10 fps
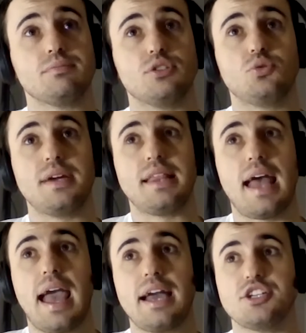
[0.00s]
between
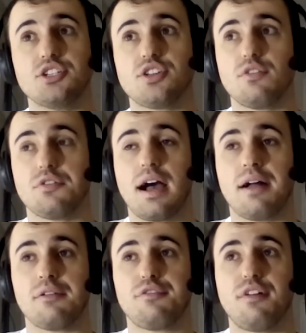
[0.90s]
the ages of
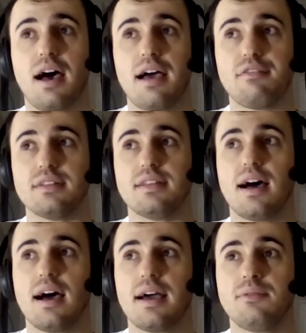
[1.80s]
around 5 and
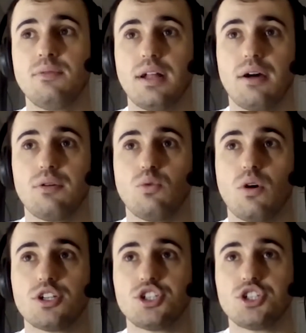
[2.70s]
9, when I would
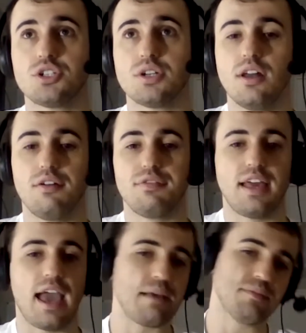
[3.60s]
watch a lot of the
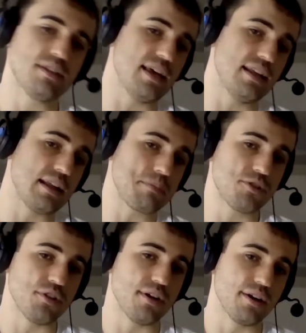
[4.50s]
games leading up
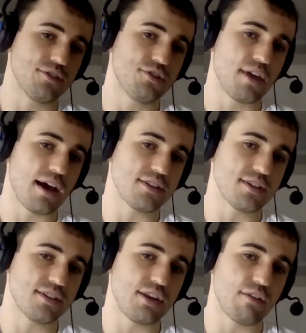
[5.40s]
to the
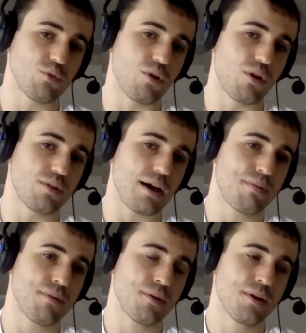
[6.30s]
2007 World
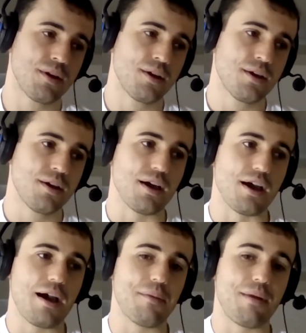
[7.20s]
Cup.
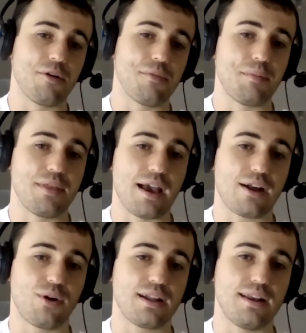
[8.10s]
I remember
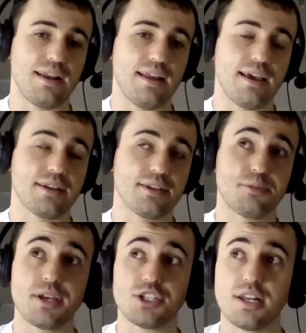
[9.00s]
that quite clearly, and
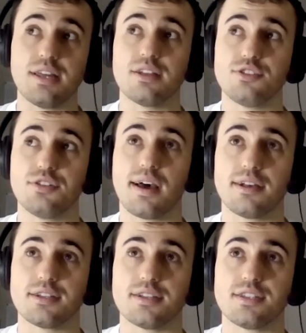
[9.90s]
especially the
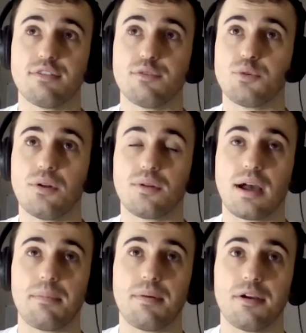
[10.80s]
2007 World
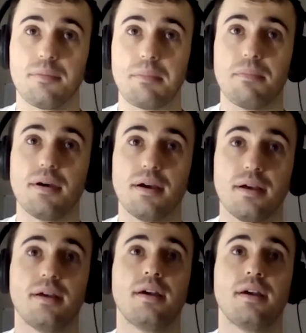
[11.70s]
Cup. I remember